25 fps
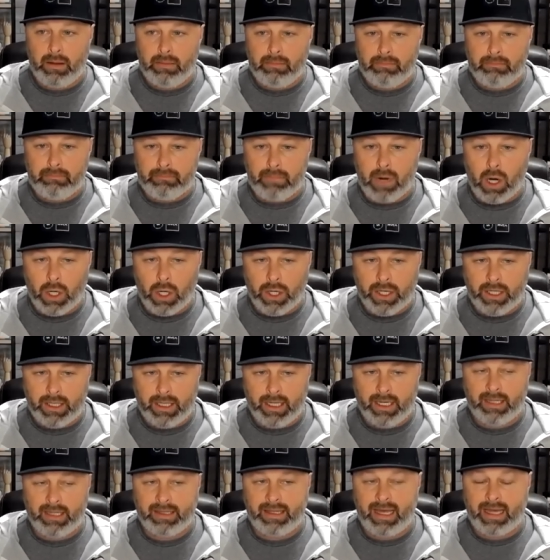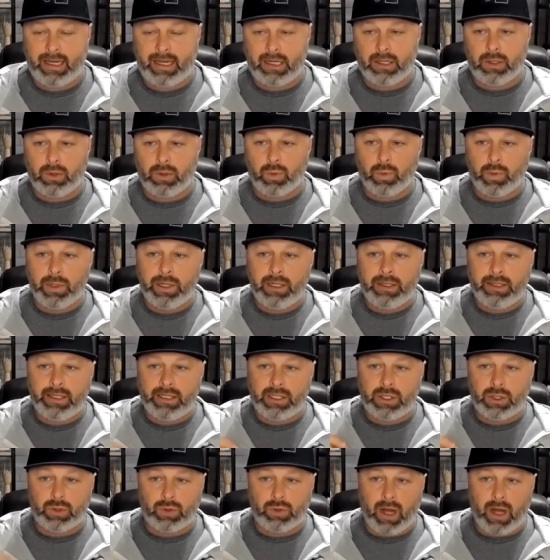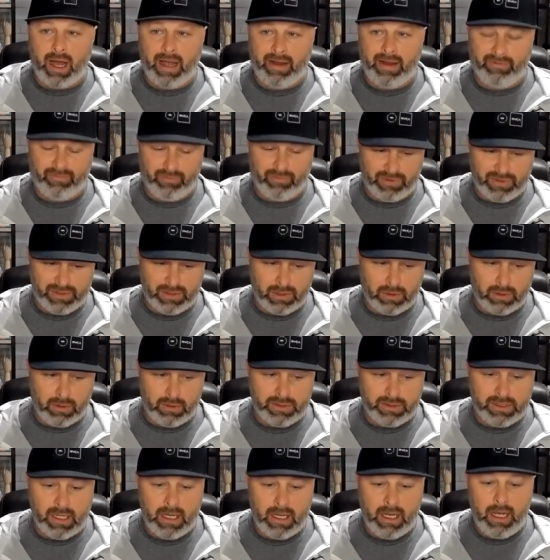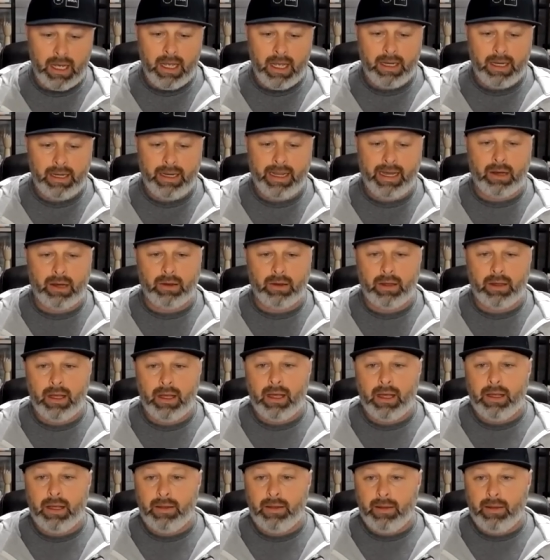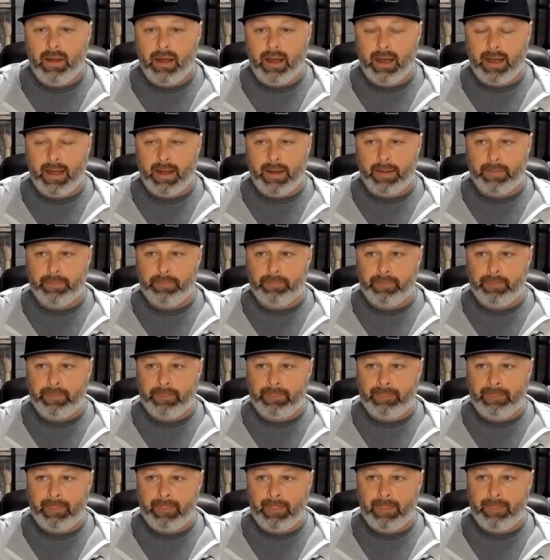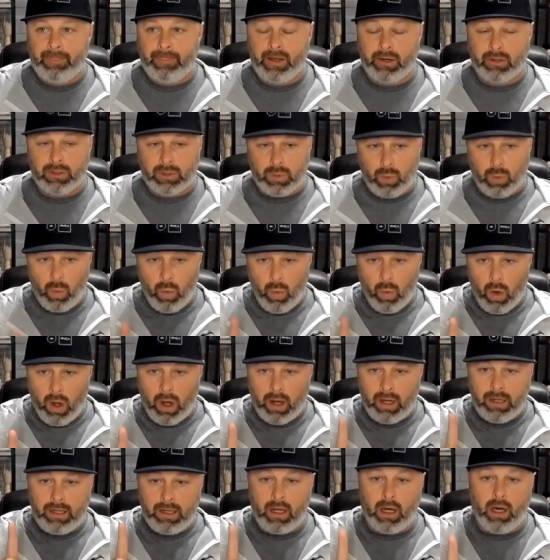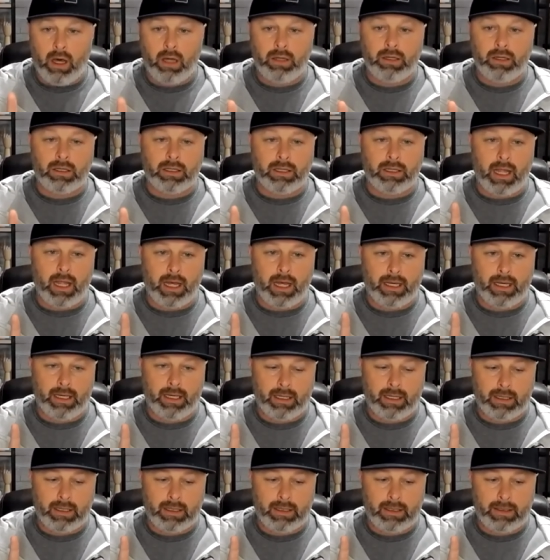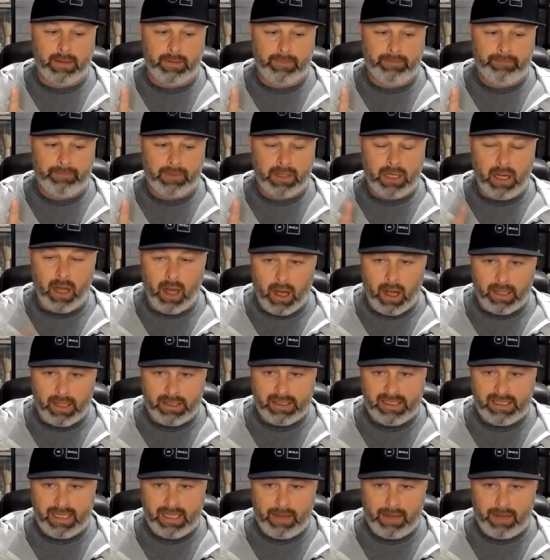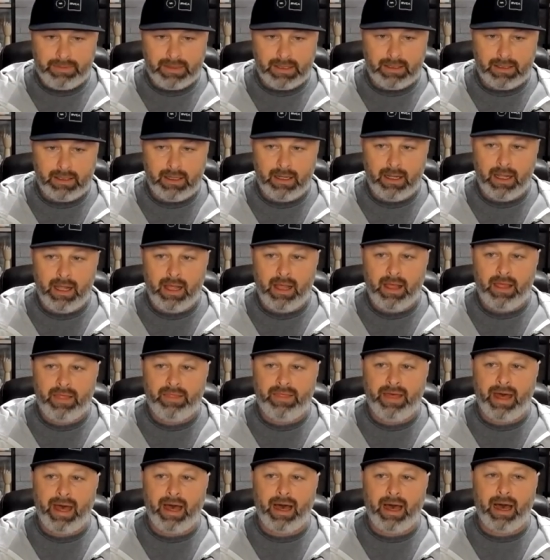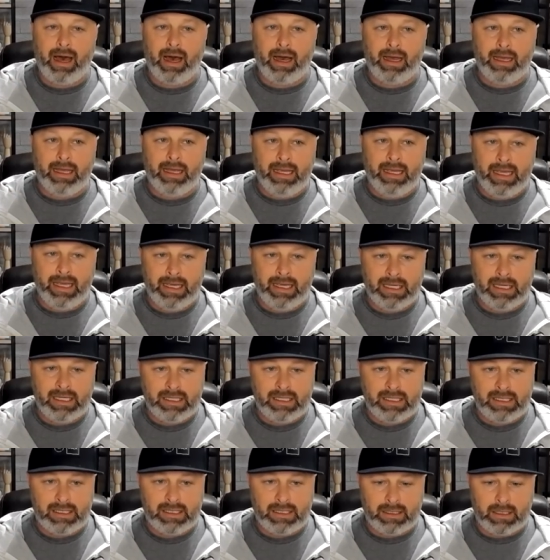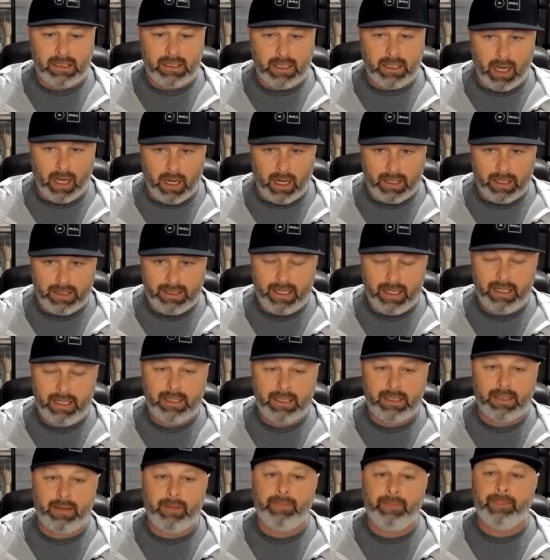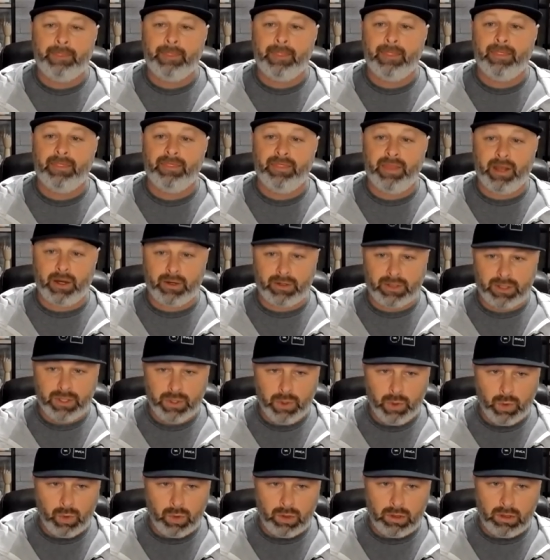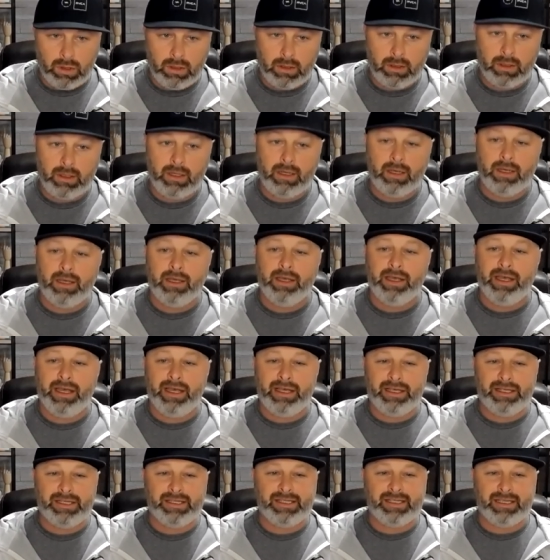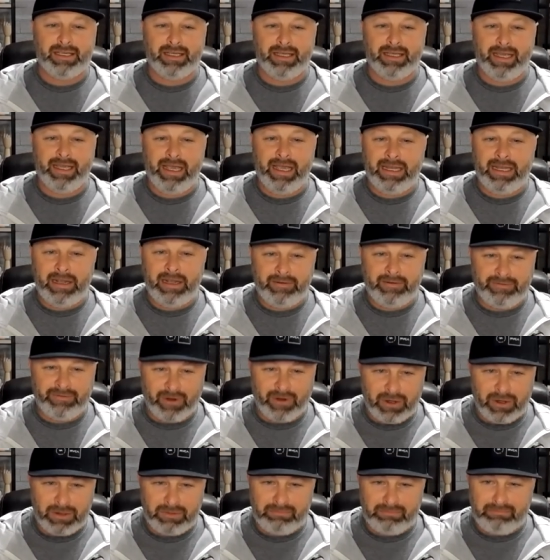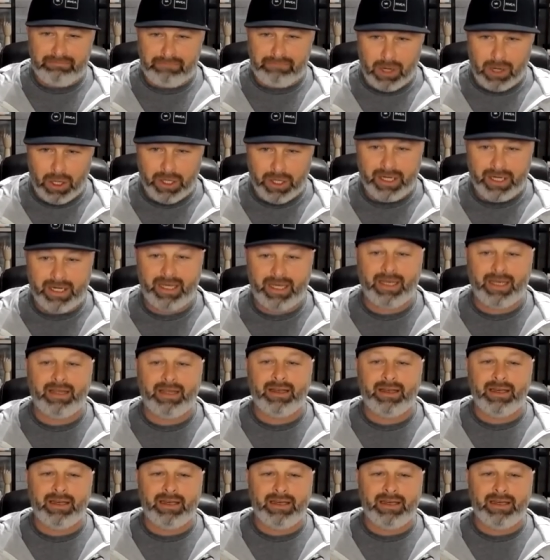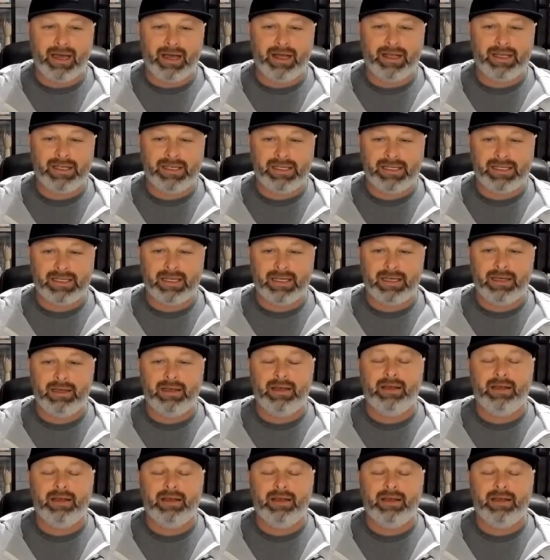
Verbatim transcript: marketing that can really drive results. Now, um, there's one underlying concept that his content, their tool, his inadvertent marketing does